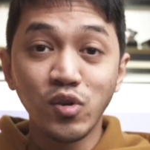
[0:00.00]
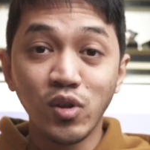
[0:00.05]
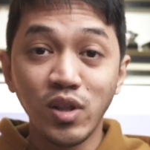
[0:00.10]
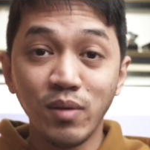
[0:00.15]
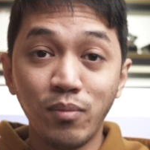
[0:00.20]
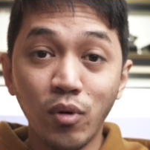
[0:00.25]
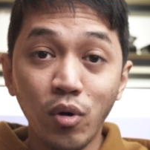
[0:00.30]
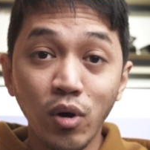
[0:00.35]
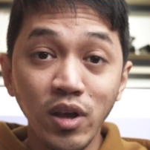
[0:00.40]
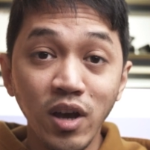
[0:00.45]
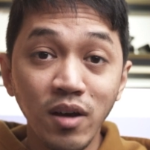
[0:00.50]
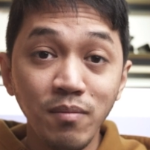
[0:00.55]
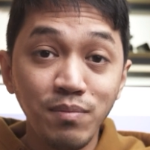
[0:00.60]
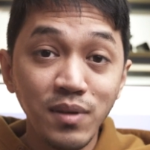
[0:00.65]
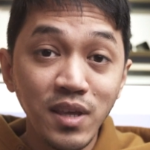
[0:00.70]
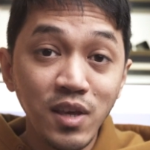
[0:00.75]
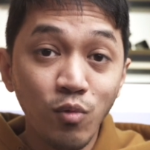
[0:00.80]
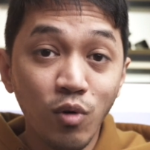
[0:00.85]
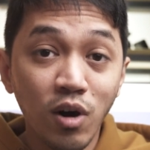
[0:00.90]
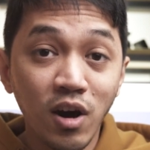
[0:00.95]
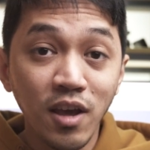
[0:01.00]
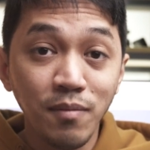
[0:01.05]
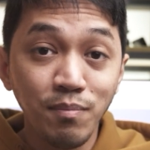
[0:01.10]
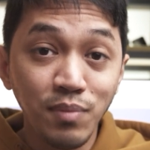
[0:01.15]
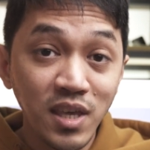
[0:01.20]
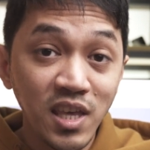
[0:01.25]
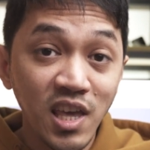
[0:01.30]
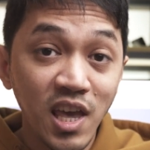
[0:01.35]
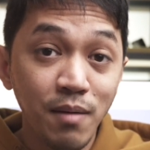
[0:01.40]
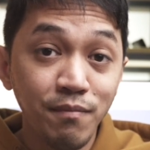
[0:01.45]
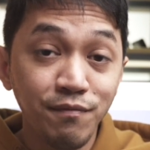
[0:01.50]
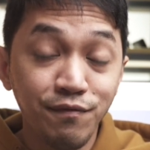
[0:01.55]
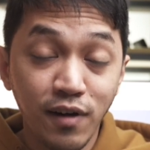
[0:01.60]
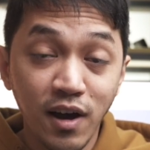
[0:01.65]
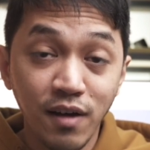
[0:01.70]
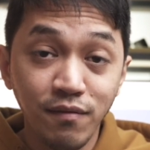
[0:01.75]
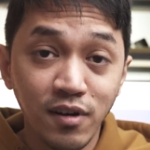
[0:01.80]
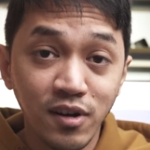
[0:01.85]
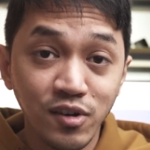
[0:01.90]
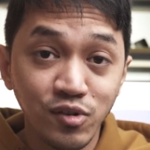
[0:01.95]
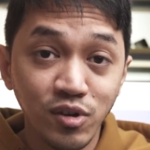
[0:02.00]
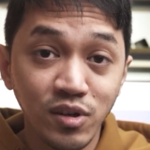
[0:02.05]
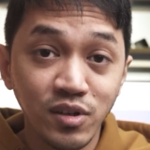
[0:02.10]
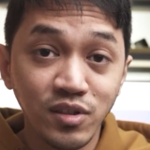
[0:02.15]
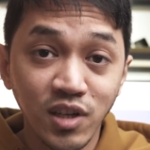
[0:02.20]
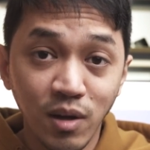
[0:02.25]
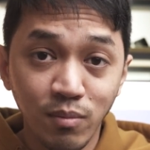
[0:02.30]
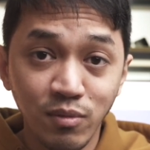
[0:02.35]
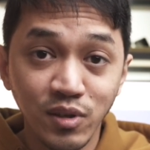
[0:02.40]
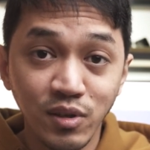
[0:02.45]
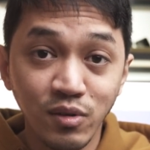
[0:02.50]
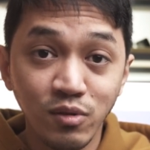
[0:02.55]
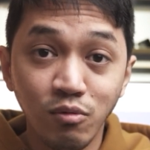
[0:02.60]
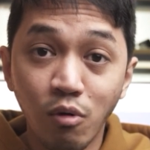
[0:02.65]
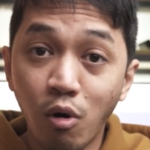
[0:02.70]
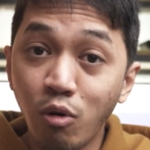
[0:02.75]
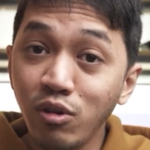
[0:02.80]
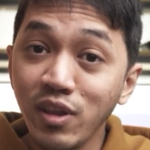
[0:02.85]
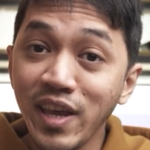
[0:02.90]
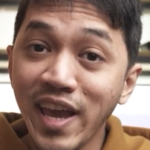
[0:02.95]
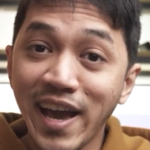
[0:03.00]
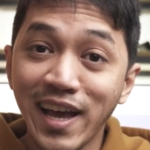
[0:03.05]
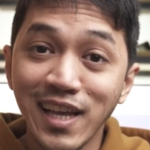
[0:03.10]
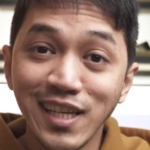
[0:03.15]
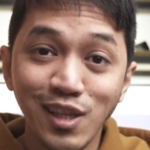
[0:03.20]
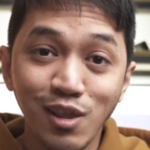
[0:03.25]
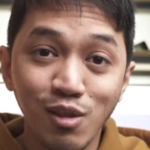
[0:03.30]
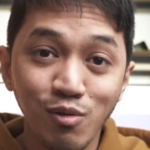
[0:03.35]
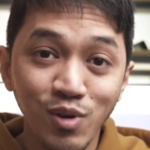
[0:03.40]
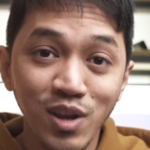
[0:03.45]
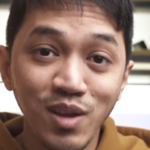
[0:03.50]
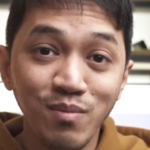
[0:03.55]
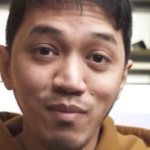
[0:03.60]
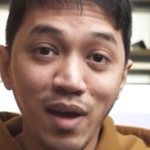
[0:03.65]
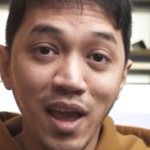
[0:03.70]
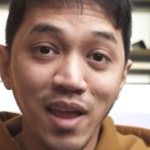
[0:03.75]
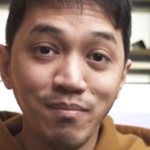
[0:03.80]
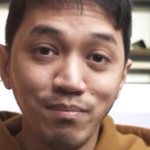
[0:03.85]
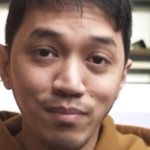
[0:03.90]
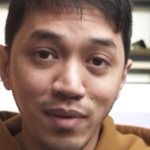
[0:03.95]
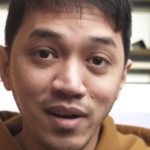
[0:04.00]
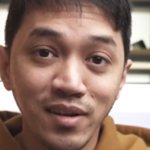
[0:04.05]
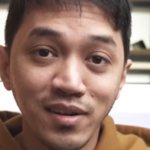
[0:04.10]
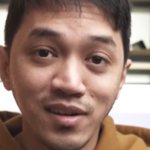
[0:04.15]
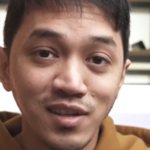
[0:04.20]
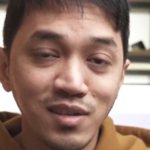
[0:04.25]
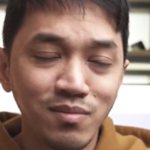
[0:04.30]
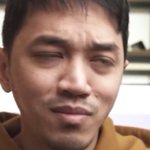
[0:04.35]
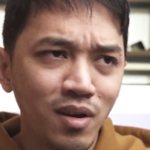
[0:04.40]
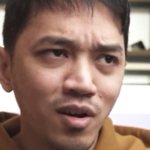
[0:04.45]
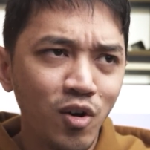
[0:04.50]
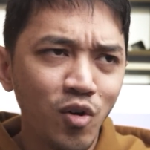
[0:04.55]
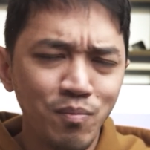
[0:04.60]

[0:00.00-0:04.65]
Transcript: So the Boya BY-PM500W only has three main buttons,